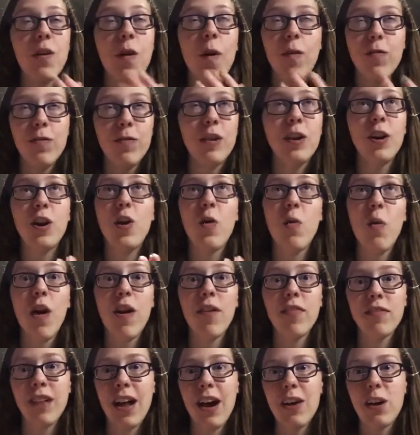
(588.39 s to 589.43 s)
Hopefully you're a
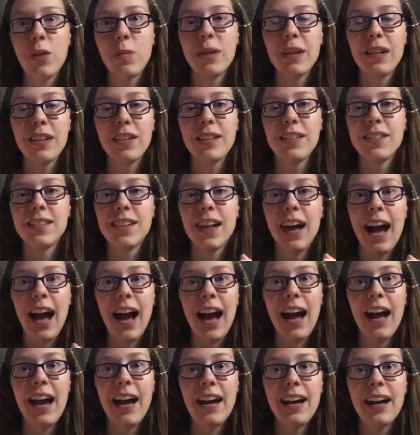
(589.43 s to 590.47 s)
wallflower, because
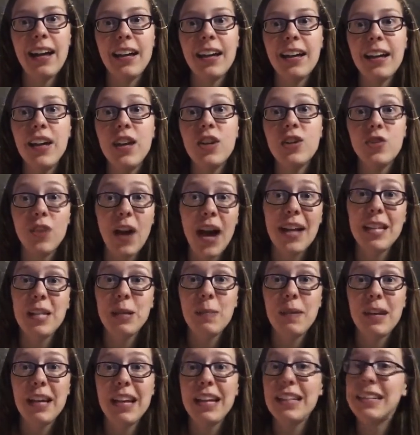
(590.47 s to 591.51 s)
I tried
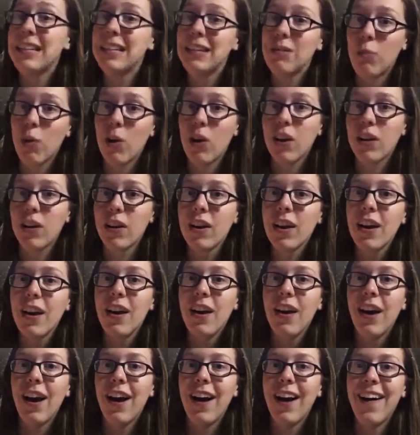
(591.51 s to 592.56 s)
to be, it didn't work.
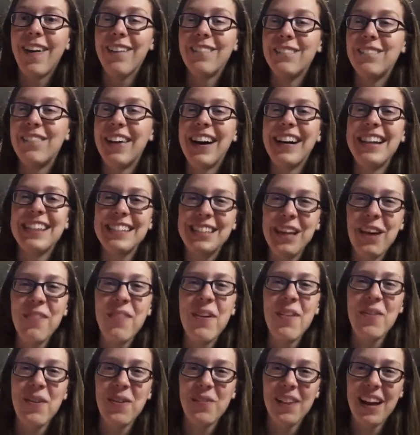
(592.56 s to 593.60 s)
But some
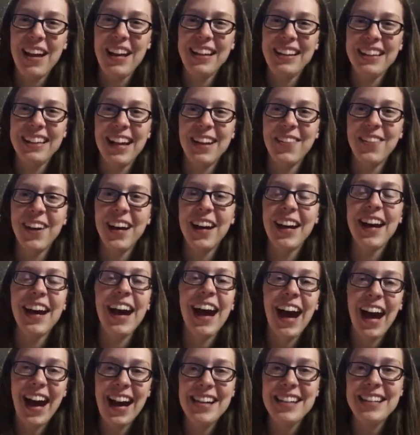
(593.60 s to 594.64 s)
people made it that way.
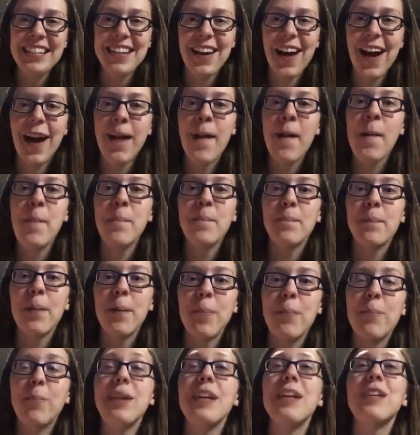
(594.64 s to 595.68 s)
I did not.
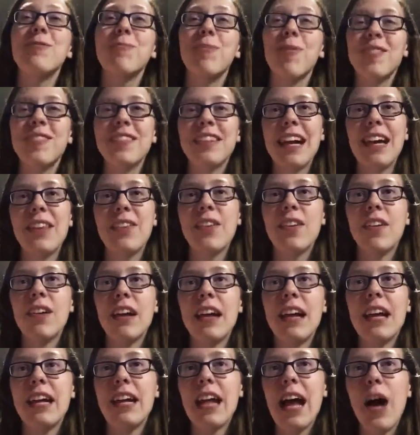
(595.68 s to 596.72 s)
But please work together.
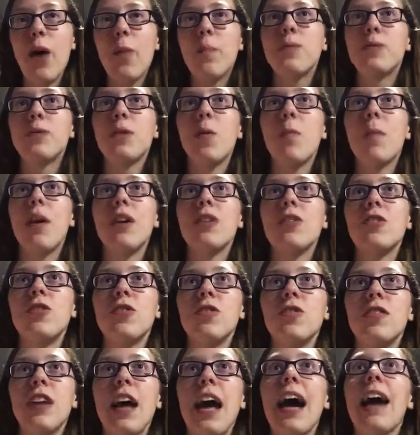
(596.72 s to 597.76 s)
It helps so much
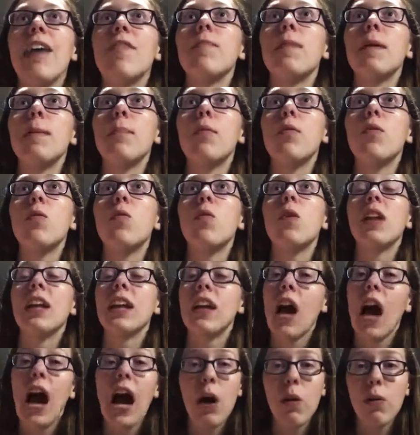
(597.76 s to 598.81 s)
just to have people who are
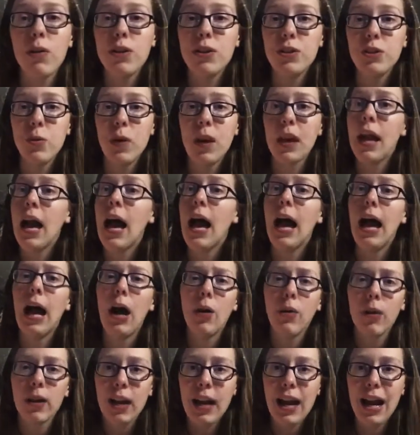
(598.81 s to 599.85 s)
like, how are you doing?
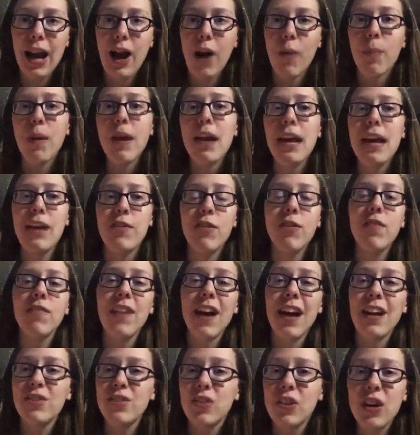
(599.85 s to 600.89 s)
How can I help? If you're
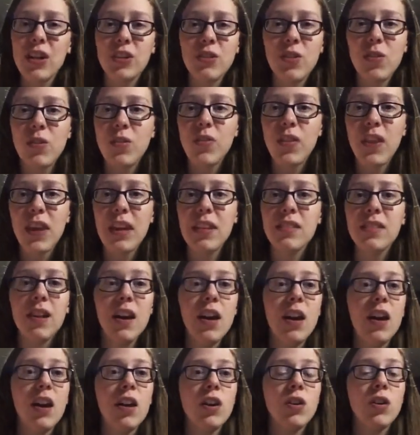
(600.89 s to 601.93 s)
faster at certain things,
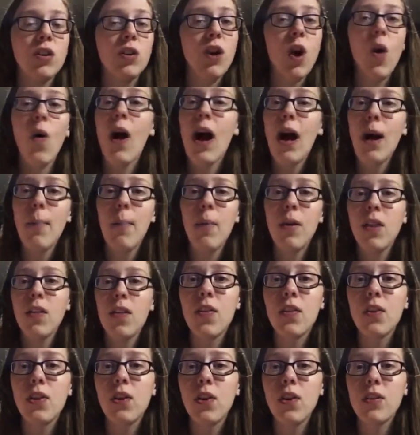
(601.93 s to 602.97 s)
go help
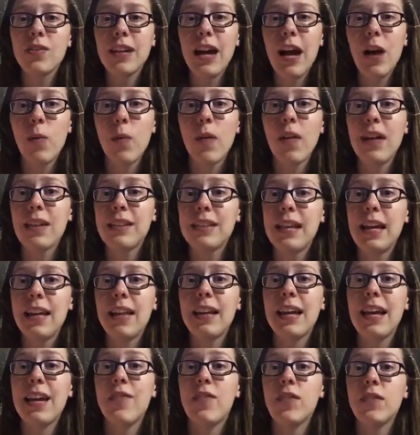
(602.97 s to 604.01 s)
the other girls out. Let's say
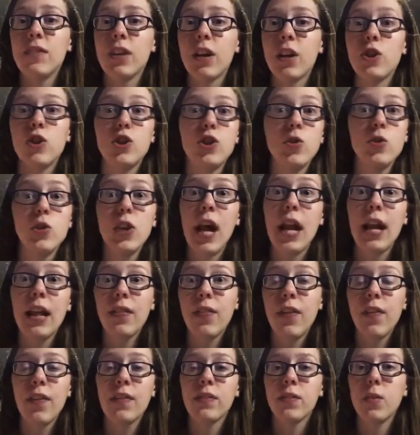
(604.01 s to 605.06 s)
like if it's like a shoe shining
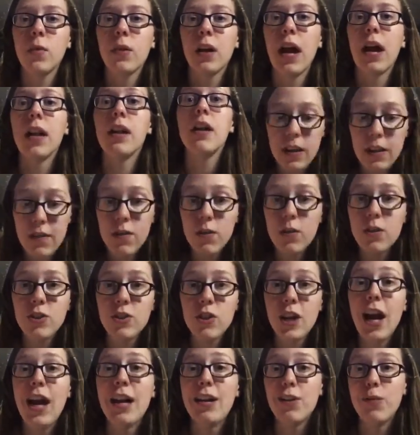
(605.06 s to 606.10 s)
thing that's going on. If you can
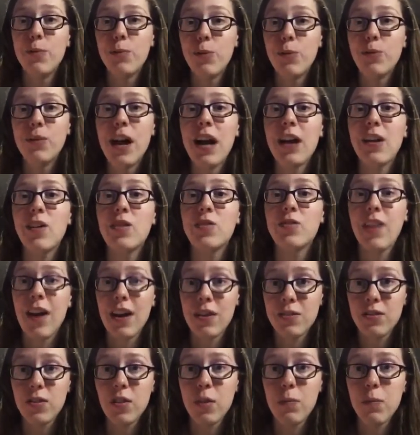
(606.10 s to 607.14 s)
shine your boondockers
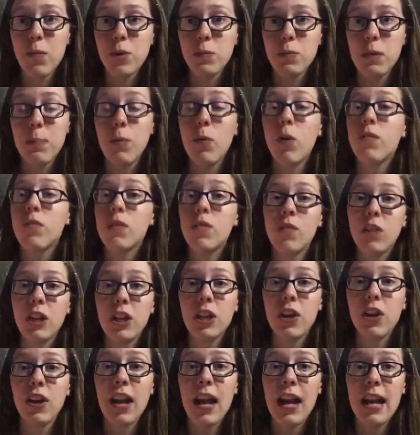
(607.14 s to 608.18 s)
faster than most people, if you're really
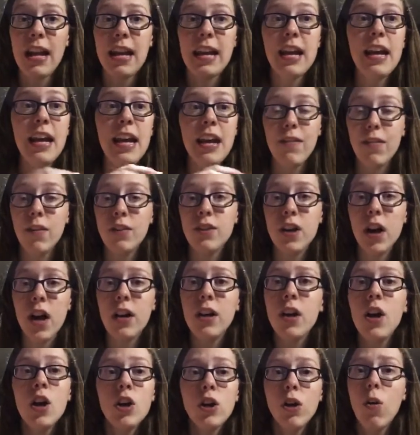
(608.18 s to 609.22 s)
good at it, if you're done,
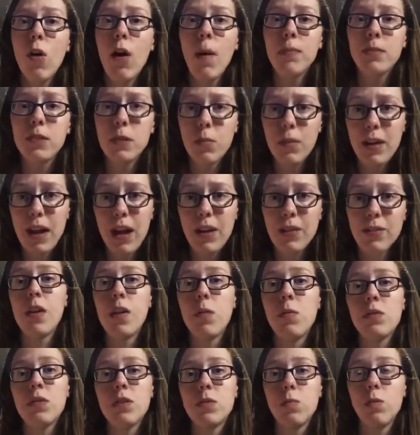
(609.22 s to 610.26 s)
go help someone else.
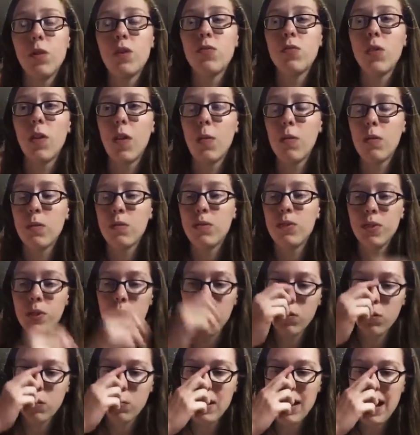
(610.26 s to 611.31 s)
There was this one drill that we would
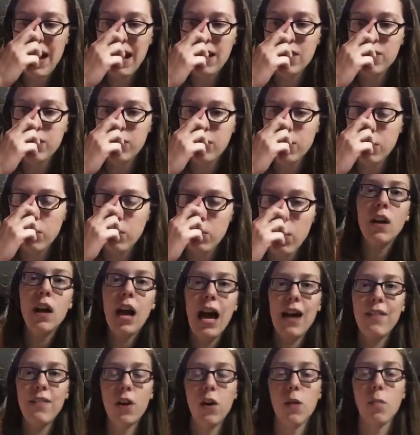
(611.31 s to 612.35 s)
do where we had to
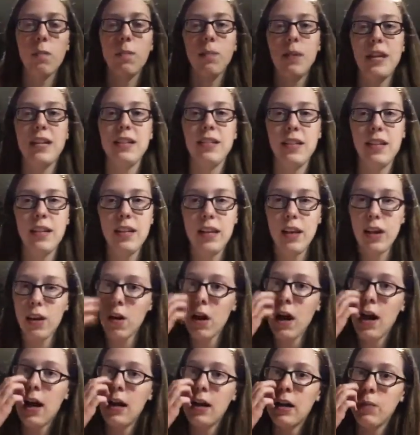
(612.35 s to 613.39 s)
have our PT gear
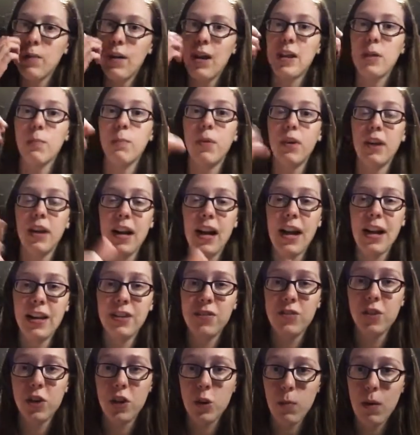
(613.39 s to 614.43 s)
on and we had to put it on a
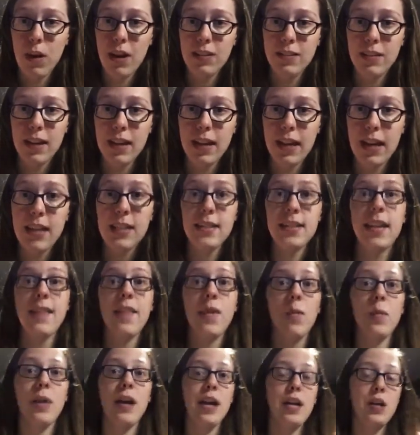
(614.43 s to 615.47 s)
certain amount of seconds and
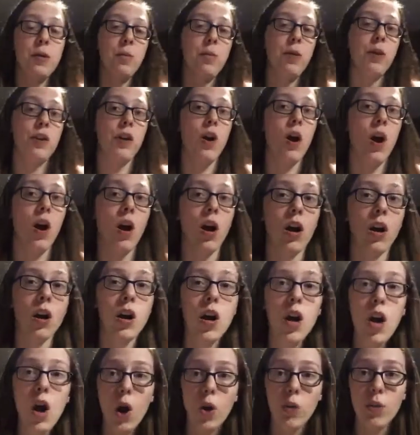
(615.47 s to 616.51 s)
then we had to put our
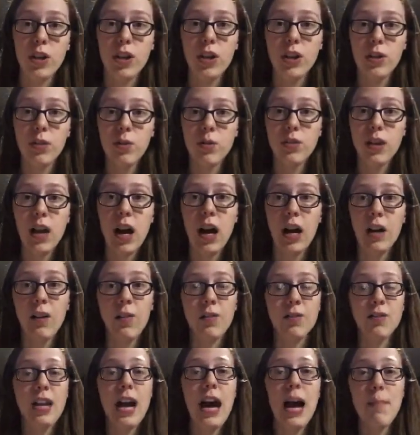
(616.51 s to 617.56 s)
ODUs on over
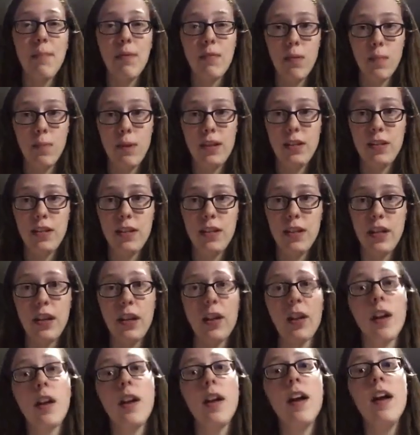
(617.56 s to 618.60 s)
top of the PT
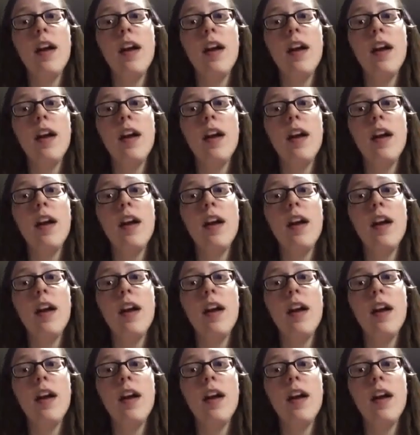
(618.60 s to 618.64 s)
gear.